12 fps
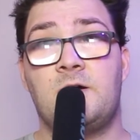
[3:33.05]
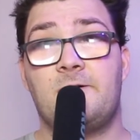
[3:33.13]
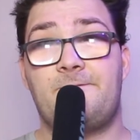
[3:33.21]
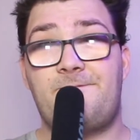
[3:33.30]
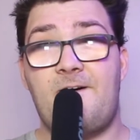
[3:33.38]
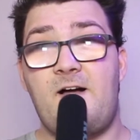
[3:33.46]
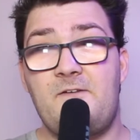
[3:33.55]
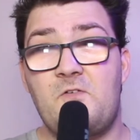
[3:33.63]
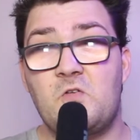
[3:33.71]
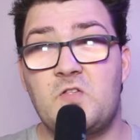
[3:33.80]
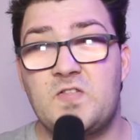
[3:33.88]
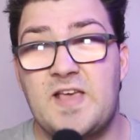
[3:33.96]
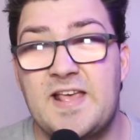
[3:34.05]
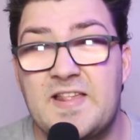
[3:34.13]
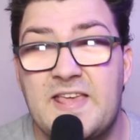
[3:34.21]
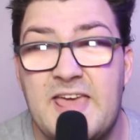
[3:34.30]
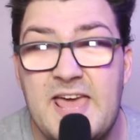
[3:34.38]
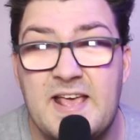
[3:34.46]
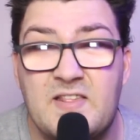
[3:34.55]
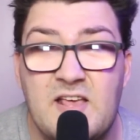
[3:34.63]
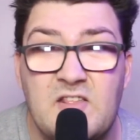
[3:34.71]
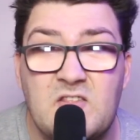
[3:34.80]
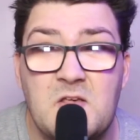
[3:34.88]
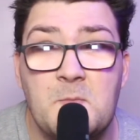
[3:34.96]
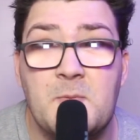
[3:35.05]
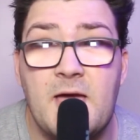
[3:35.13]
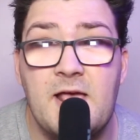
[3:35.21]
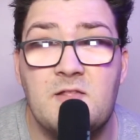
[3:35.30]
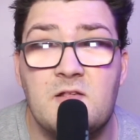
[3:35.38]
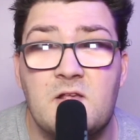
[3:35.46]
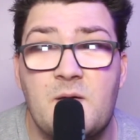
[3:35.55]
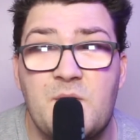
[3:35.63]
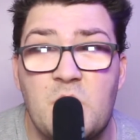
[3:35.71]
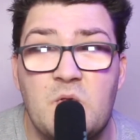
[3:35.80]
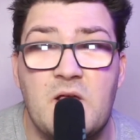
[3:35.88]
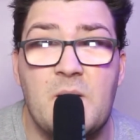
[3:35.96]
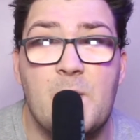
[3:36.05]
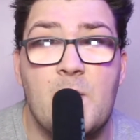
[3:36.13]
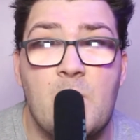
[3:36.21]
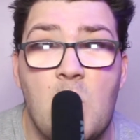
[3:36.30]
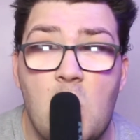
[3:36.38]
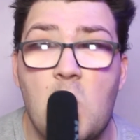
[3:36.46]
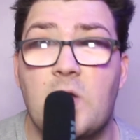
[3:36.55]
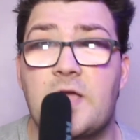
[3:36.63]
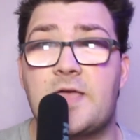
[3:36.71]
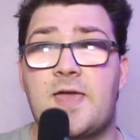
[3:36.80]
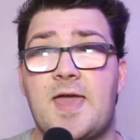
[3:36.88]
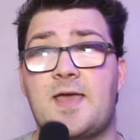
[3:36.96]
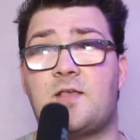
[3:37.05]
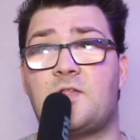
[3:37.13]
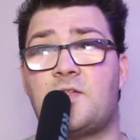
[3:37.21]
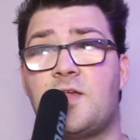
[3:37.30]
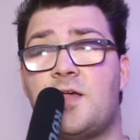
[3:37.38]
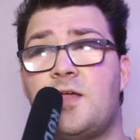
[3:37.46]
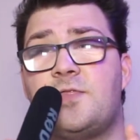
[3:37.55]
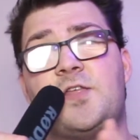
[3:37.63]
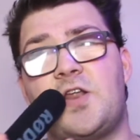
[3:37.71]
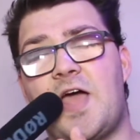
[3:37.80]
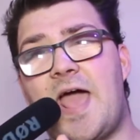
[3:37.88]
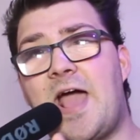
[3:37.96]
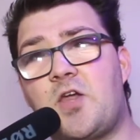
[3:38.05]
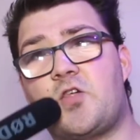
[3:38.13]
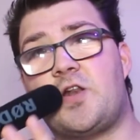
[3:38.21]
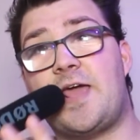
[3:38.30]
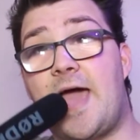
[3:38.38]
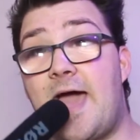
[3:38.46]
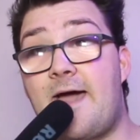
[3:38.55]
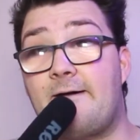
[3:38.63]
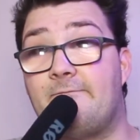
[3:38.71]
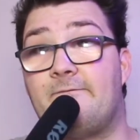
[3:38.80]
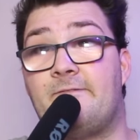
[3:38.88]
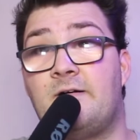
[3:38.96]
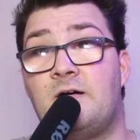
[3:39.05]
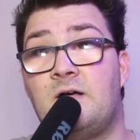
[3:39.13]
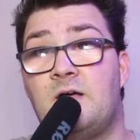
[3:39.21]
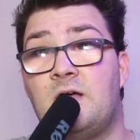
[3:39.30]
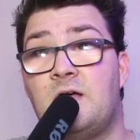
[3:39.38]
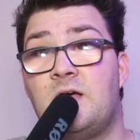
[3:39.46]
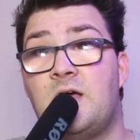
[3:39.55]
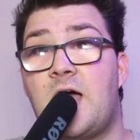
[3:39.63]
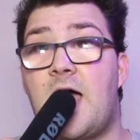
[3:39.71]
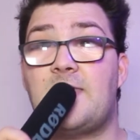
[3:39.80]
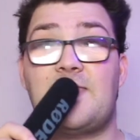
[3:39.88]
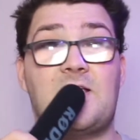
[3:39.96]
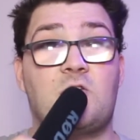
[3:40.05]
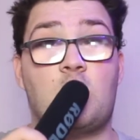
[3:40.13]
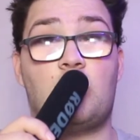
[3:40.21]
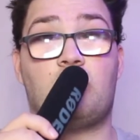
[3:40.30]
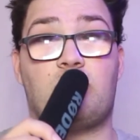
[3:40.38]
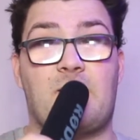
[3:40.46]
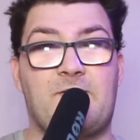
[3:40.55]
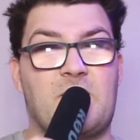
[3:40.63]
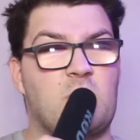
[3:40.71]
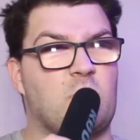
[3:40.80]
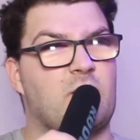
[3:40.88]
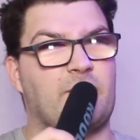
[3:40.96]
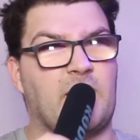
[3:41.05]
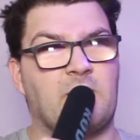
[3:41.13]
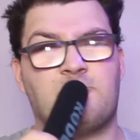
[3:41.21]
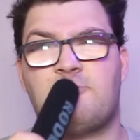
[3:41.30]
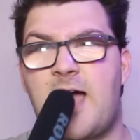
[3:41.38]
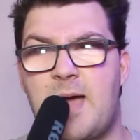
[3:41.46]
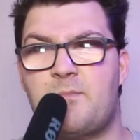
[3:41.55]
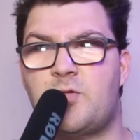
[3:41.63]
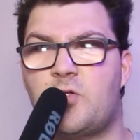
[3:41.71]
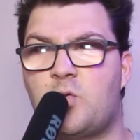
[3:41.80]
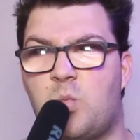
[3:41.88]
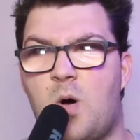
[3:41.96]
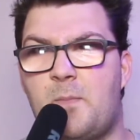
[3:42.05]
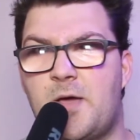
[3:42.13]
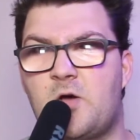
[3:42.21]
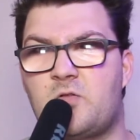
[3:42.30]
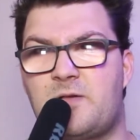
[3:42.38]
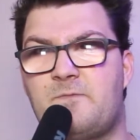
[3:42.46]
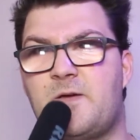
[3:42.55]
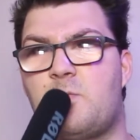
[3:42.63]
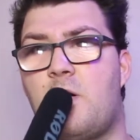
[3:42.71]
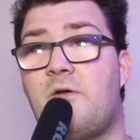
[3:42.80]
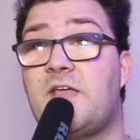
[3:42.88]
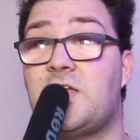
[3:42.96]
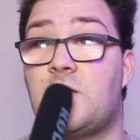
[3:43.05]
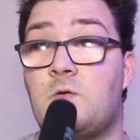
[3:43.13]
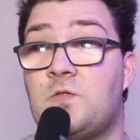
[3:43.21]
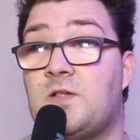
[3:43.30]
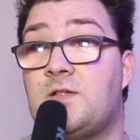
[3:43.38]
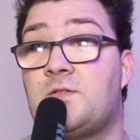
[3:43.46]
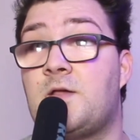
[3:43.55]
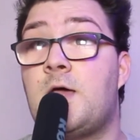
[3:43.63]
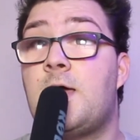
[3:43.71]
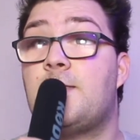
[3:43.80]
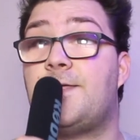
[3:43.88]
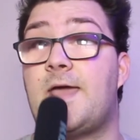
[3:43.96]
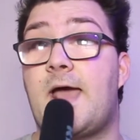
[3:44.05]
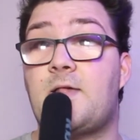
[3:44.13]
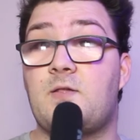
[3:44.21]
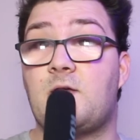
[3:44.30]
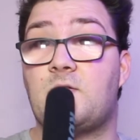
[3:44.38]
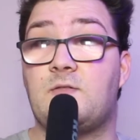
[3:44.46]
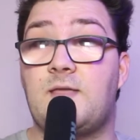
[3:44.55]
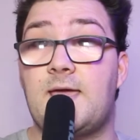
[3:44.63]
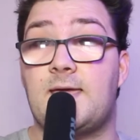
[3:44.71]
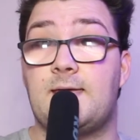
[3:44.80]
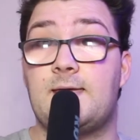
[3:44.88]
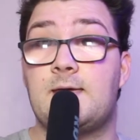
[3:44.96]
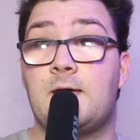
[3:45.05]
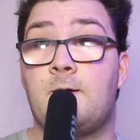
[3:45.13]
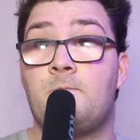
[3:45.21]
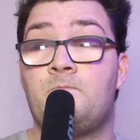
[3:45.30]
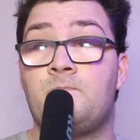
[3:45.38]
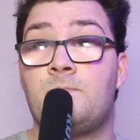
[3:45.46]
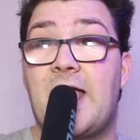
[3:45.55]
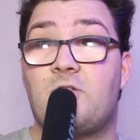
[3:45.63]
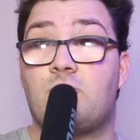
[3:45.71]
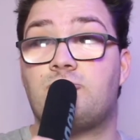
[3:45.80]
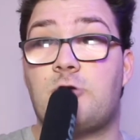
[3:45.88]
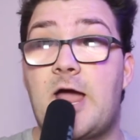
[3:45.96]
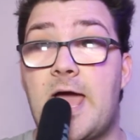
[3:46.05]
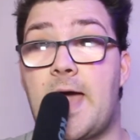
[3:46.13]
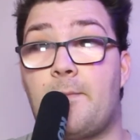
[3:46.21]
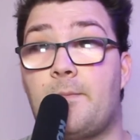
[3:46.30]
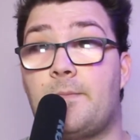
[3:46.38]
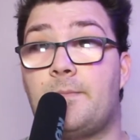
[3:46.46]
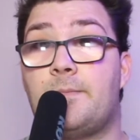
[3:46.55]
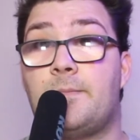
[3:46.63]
Five or six gigs. In some cases, I'm using more gigs than I actually have. And that's called, I think it's called something like RAM swapping or something, where it uses the SSD as RAM.